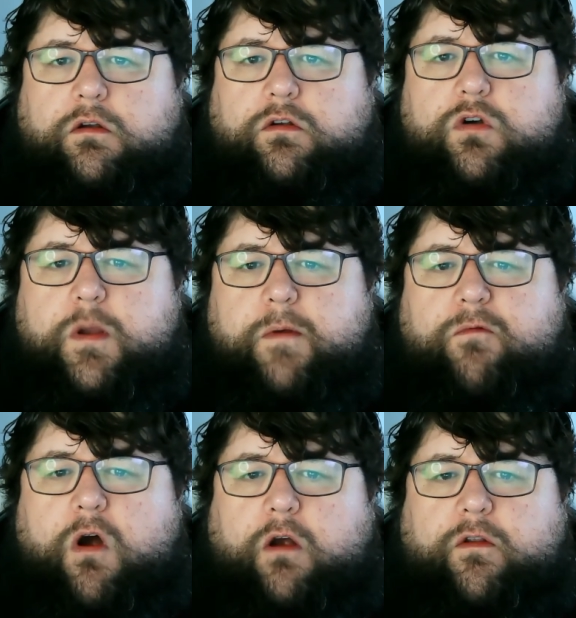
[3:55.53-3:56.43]
Don't get me
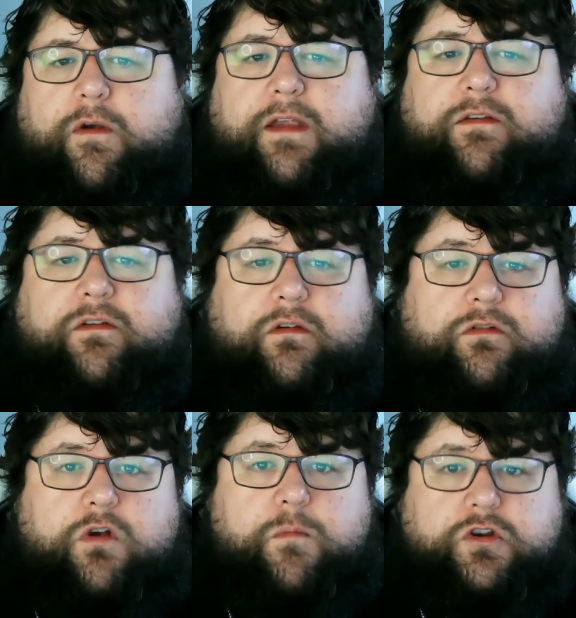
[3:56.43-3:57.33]
wrong, there is
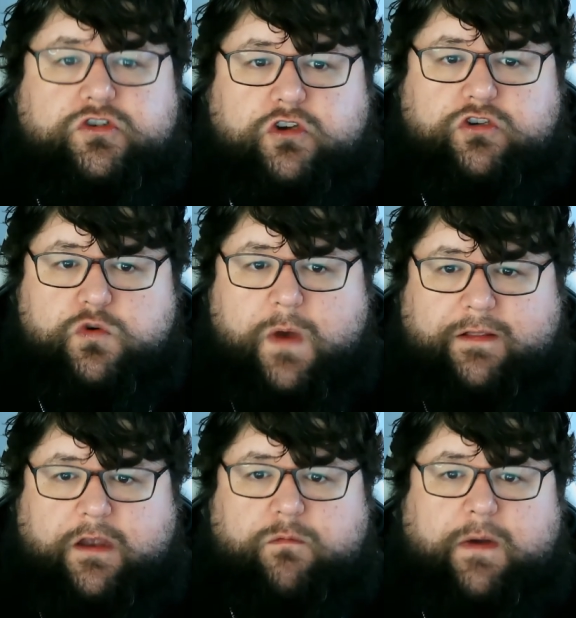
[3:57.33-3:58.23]
so much to do
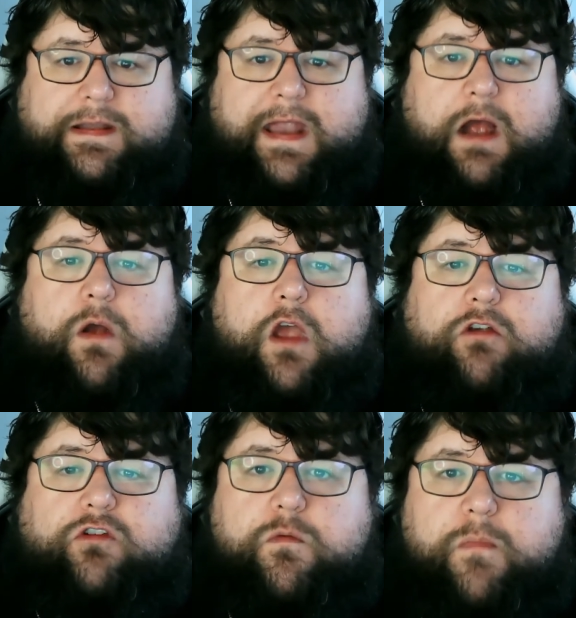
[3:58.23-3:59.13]
out there right now,
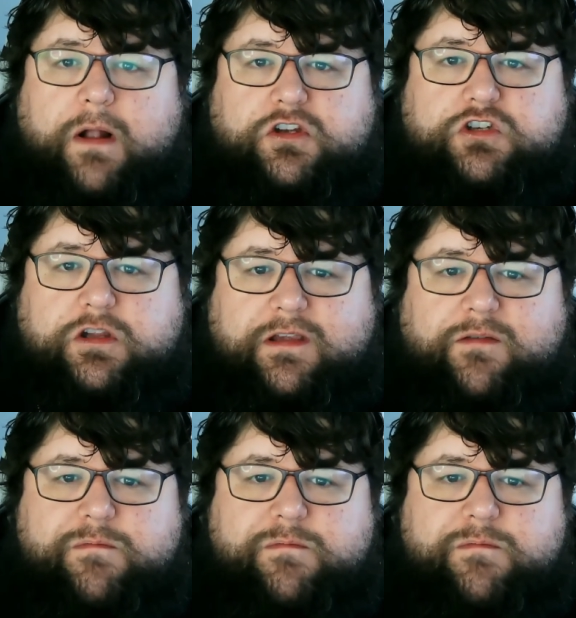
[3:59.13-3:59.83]
so much to this